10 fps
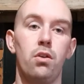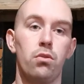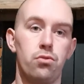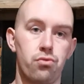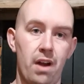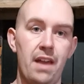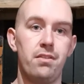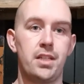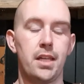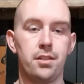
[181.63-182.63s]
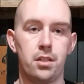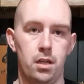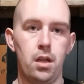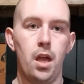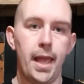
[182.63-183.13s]
your drive
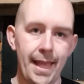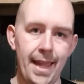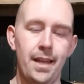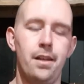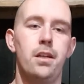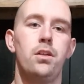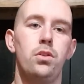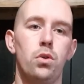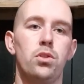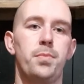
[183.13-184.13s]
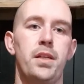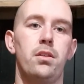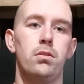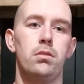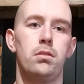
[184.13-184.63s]
center in your
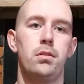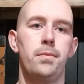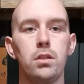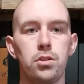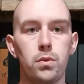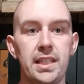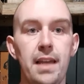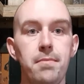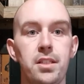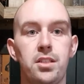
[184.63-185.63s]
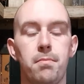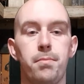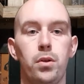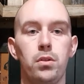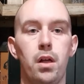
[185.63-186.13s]
spindle. So to keep this
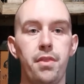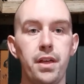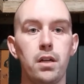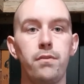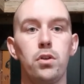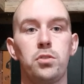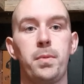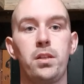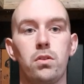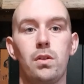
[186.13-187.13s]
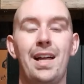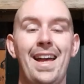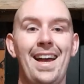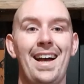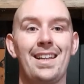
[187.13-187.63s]
simple, think of your spindle
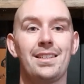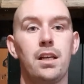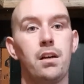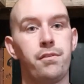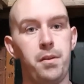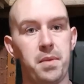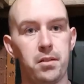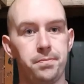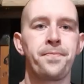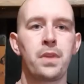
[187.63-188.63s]
as a female.